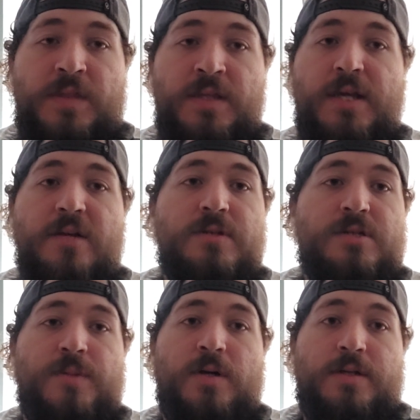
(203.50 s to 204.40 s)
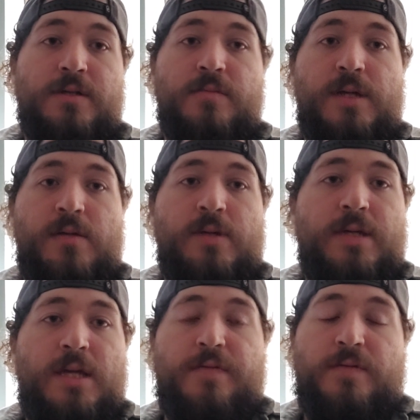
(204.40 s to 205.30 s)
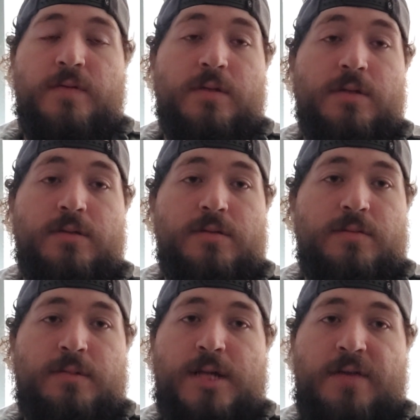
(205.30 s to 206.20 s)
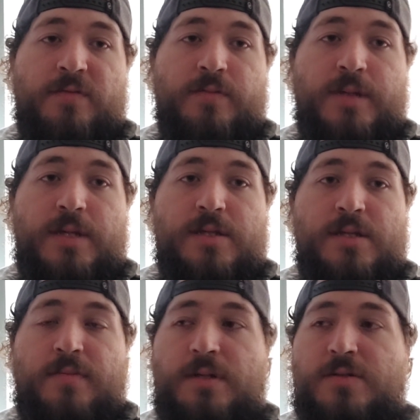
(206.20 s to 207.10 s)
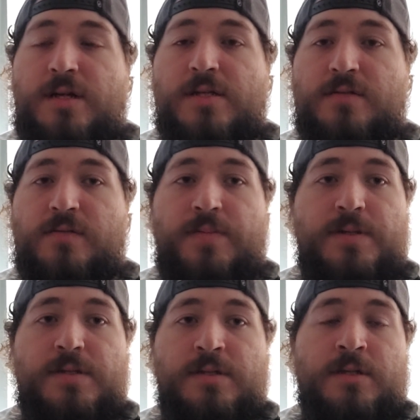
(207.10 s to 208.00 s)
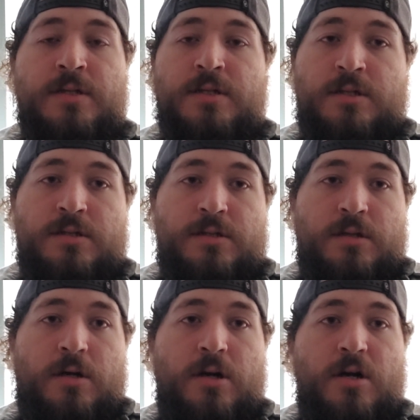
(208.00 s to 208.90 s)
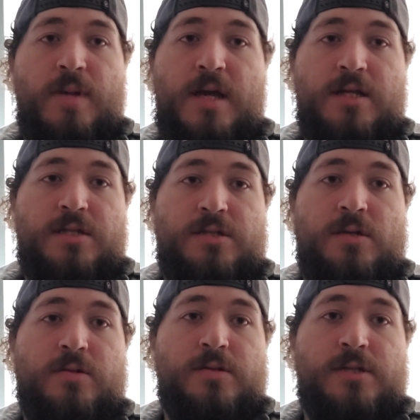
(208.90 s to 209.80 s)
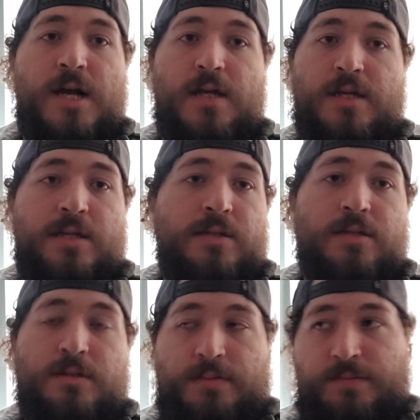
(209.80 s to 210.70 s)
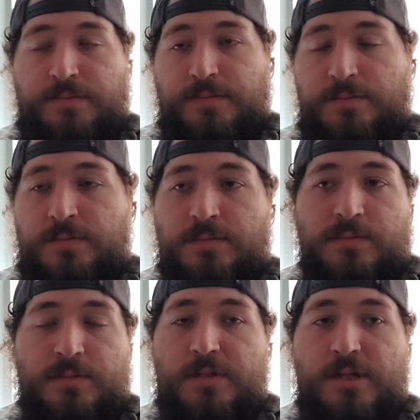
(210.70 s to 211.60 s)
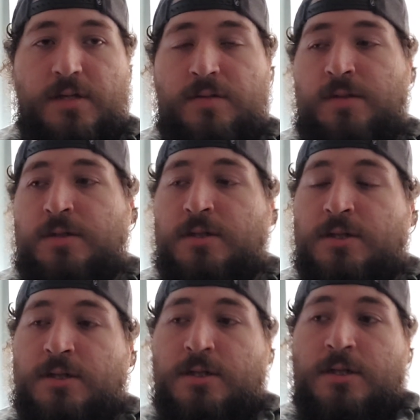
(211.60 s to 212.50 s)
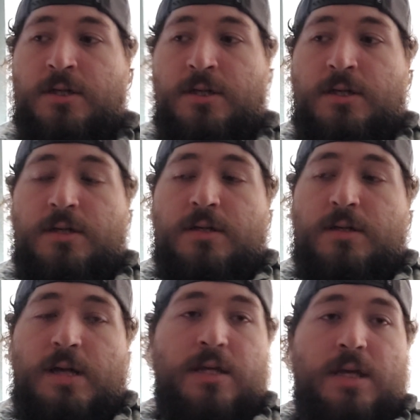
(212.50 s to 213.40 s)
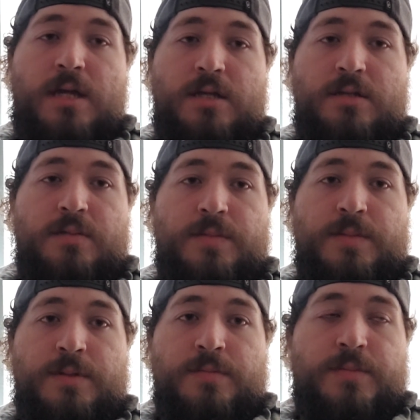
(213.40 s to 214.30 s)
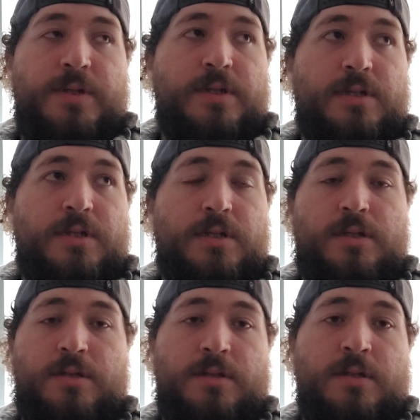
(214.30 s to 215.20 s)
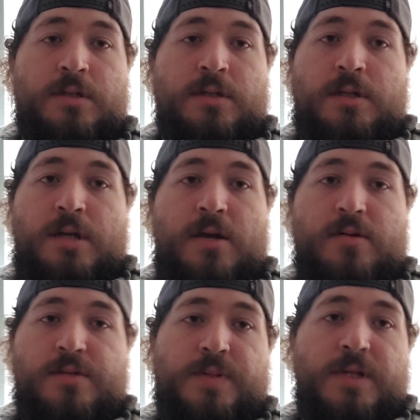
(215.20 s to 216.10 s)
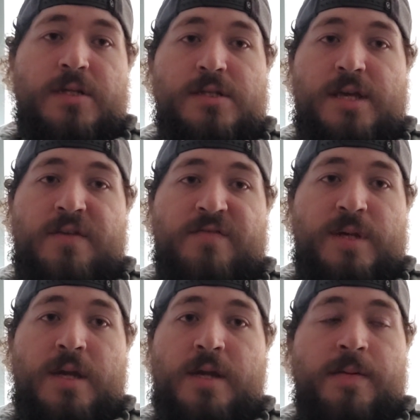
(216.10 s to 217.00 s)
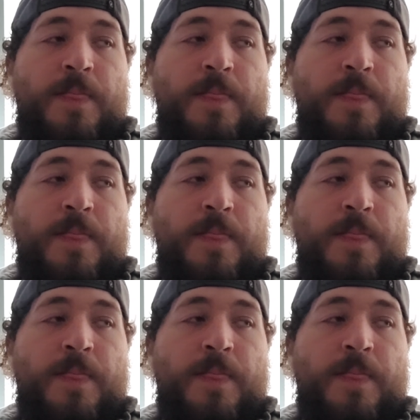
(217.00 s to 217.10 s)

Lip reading: we gotta be smart here, man. We can't afford to lose. God forbid somebody tries to rip his arm out of his shoulder socket. You know, I get it, but I would just play it safe, man.